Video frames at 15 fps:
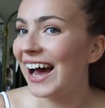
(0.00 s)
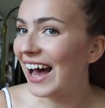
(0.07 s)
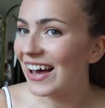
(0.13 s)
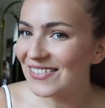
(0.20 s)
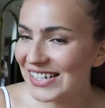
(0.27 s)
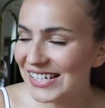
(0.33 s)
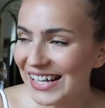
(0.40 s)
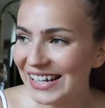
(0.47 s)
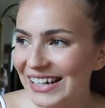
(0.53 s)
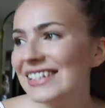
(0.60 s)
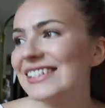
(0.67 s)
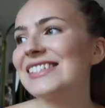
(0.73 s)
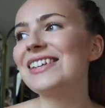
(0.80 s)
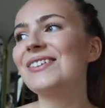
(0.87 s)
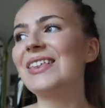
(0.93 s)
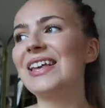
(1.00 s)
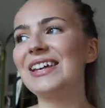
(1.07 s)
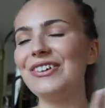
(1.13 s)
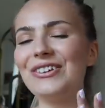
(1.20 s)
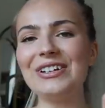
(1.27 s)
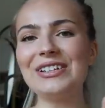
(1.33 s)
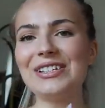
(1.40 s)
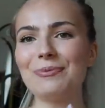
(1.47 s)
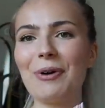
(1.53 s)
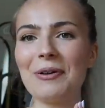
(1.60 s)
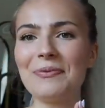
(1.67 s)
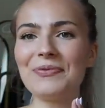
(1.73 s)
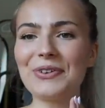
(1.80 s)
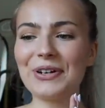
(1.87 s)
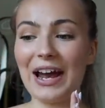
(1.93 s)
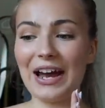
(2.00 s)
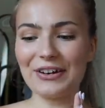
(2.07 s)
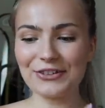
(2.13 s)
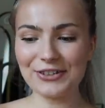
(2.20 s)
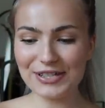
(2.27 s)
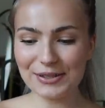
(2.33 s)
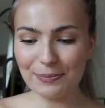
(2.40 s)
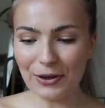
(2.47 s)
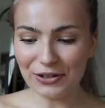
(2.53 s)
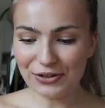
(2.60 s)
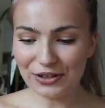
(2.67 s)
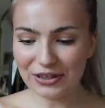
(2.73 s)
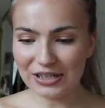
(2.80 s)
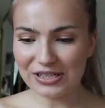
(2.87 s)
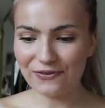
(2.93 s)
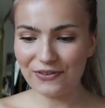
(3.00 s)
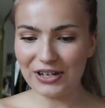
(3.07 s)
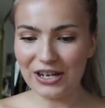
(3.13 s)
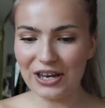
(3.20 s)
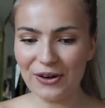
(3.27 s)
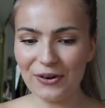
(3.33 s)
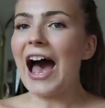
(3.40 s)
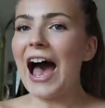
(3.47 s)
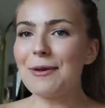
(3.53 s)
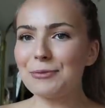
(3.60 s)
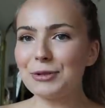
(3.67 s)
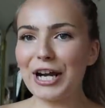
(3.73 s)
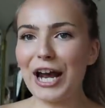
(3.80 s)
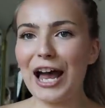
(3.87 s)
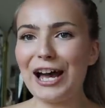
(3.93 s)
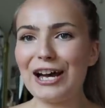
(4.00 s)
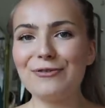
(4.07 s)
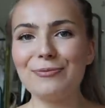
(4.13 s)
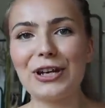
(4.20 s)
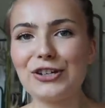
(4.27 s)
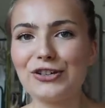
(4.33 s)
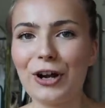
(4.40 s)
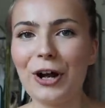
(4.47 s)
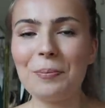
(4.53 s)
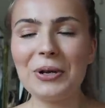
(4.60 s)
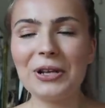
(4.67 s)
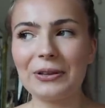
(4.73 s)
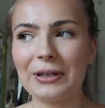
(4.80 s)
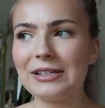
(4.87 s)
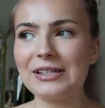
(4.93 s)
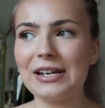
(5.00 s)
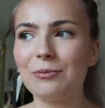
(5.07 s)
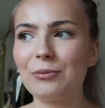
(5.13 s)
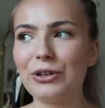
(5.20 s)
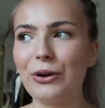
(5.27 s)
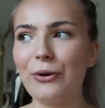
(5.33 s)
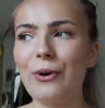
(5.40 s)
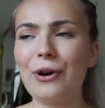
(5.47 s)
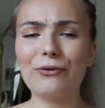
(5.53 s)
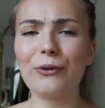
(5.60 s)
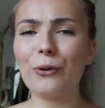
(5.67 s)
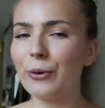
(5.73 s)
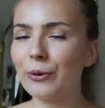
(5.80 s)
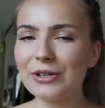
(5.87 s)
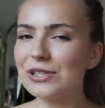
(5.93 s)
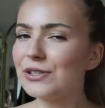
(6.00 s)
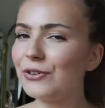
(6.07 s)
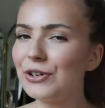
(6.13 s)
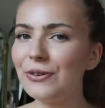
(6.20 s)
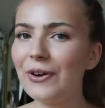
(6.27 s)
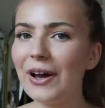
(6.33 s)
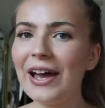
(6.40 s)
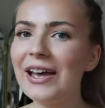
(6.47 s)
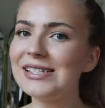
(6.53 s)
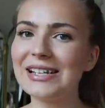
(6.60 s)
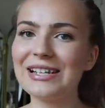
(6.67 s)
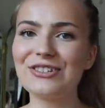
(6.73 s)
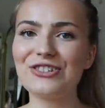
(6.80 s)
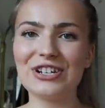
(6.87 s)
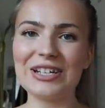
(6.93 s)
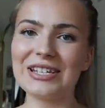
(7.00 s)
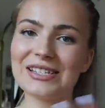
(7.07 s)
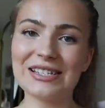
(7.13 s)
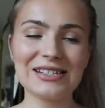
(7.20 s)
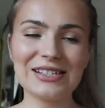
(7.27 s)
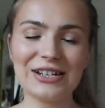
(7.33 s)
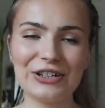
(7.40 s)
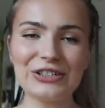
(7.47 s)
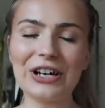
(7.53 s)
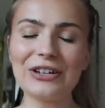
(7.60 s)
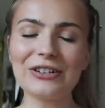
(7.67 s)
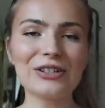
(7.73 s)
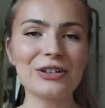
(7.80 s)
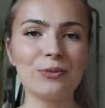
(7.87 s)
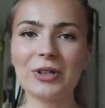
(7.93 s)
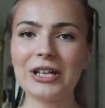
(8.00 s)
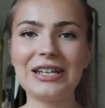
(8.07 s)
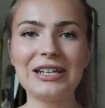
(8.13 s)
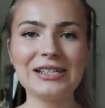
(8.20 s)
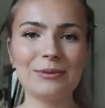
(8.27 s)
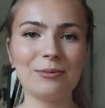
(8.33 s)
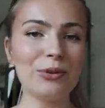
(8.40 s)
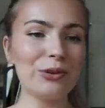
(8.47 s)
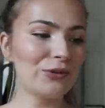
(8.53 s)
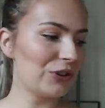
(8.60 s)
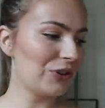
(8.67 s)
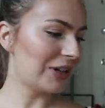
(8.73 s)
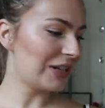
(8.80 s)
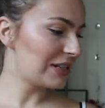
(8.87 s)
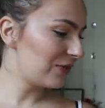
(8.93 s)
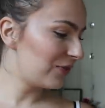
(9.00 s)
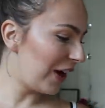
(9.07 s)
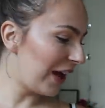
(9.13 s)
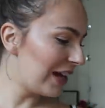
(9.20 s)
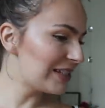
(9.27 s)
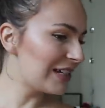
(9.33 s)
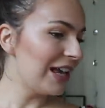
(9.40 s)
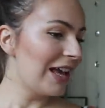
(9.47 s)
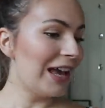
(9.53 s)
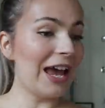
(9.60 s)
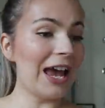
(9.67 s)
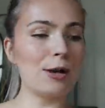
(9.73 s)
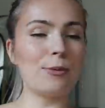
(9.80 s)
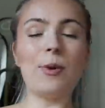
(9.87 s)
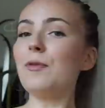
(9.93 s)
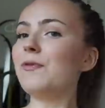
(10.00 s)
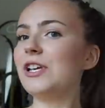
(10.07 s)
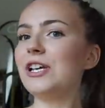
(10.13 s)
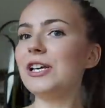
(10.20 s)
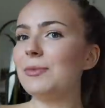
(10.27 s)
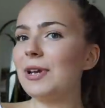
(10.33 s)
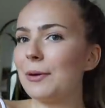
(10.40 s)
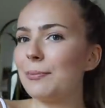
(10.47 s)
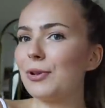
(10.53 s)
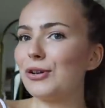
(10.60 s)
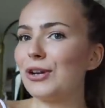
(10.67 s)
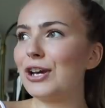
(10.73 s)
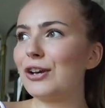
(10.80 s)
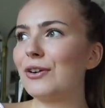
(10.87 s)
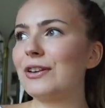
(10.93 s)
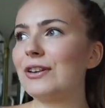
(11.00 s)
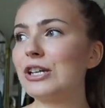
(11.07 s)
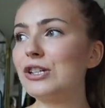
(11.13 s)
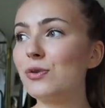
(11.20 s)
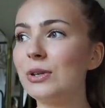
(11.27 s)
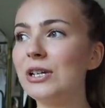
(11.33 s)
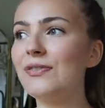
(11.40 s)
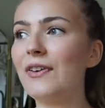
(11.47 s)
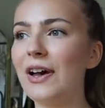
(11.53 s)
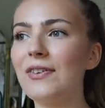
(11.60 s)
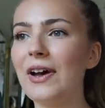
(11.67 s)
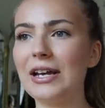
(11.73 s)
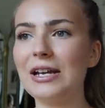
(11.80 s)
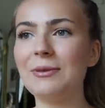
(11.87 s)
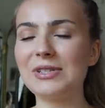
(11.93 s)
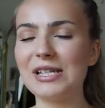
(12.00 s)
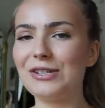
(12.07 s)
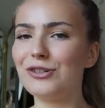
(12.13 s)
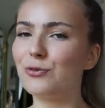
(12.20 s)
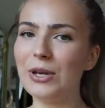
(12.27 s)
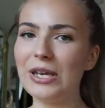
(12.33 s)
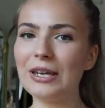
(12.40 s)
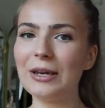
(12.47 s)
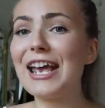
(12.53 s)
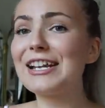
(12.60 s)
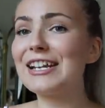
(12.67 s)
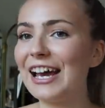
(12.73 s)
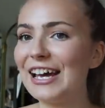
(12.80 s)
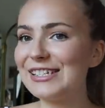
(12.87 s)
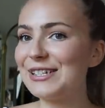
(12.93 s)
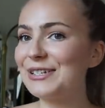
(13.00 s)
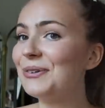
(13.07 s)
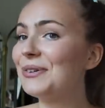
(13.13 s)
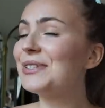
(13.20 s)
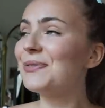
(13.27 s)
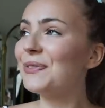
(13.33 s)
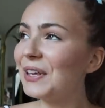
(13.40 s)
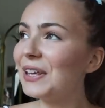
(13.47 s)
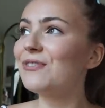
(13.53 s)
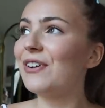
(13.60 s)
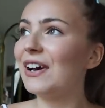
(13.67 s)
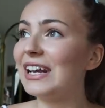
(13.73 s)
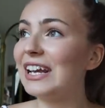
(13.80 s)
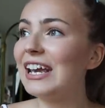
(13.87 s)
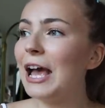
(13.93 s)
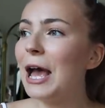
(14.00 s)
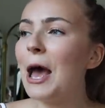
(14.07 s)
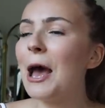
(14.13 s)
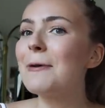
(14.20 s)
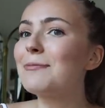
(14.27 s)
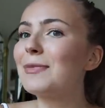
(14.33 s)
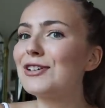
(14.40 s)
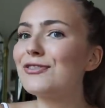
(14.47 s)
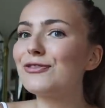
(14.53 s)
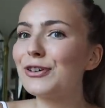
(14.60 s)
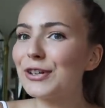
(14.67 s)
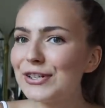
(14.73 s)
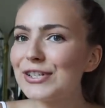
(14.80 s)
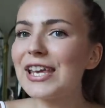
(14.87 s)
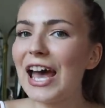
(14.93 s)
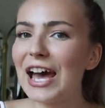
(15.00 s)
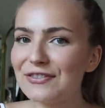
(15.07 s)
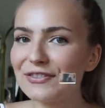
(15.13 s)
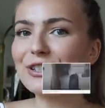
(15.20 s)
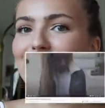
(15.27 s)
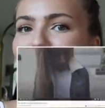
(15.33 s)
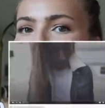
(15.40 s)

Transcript: I'm excited. So thank you to Depop for actually sponsoring this video. I'm gonna have my shop linked down below, of course, for you guys. It's just Sarah Dunk, so plain and simple for you guys to find. And I'm hopefully gonna be uploading around like twenty-five items each week. And guys, you know what's really funny? My first ever